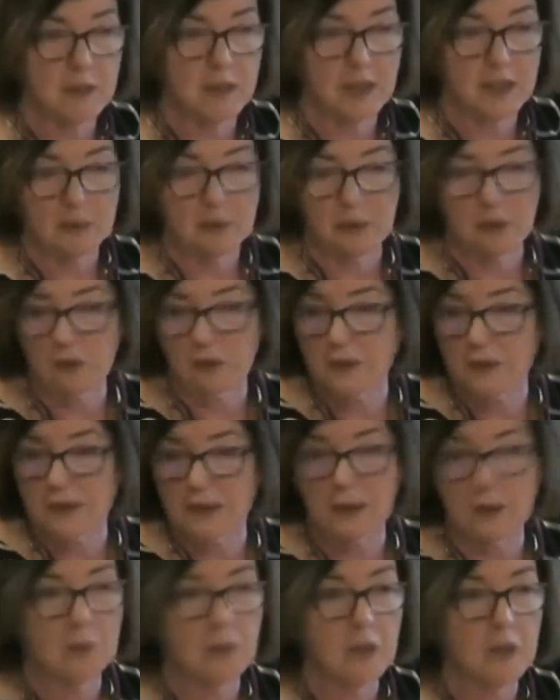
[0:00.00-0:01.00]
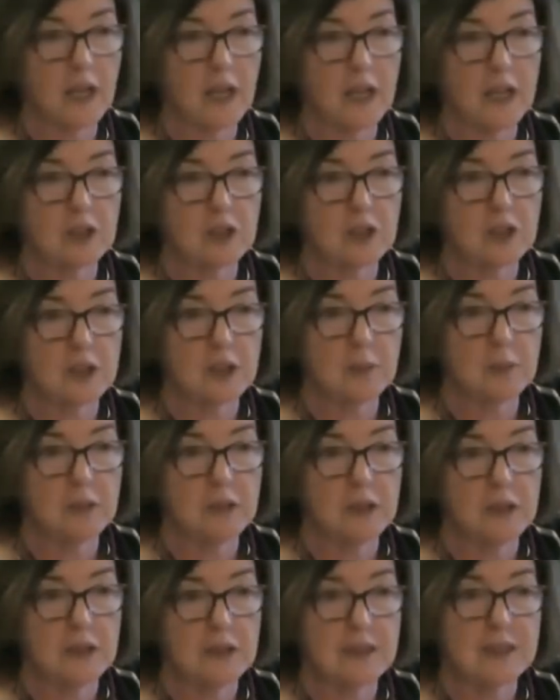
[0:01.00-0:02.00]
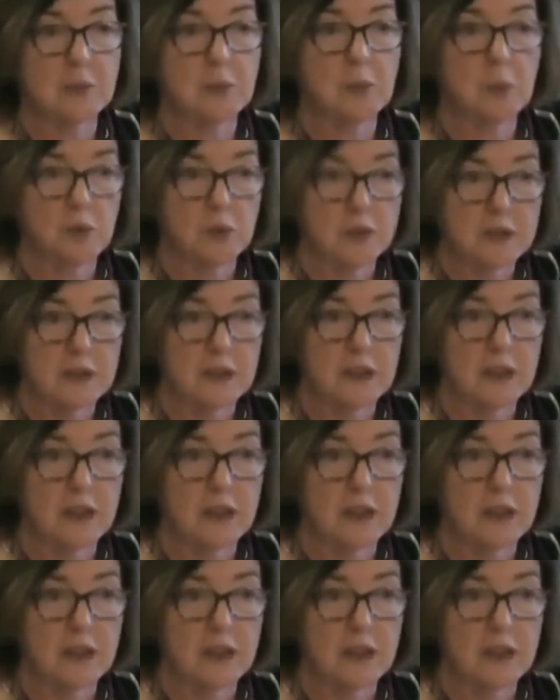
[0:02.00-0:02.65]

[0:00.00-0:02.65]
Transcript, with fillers: But if Sue Gray's report is the first hurdle next